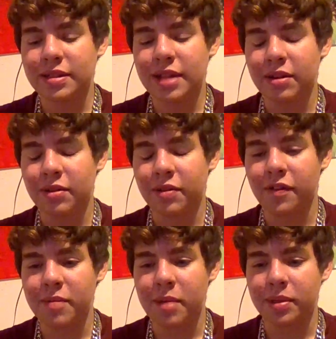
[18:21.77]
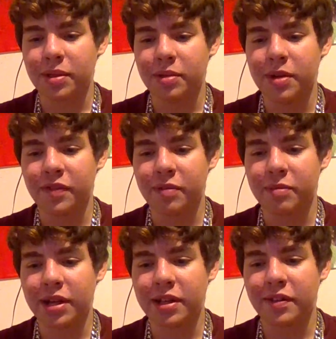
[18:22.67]
I don't know, roughing me up a little bit from
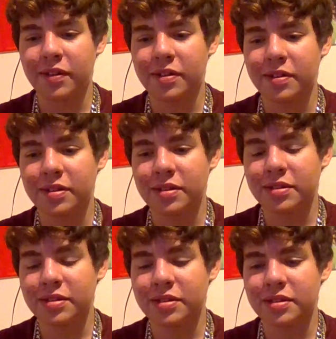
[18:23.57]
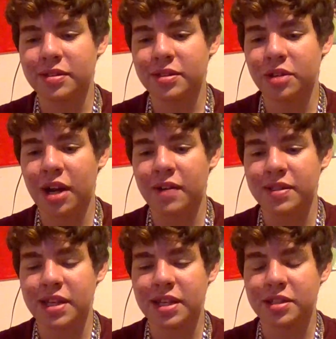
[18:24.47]
like the driver's seat,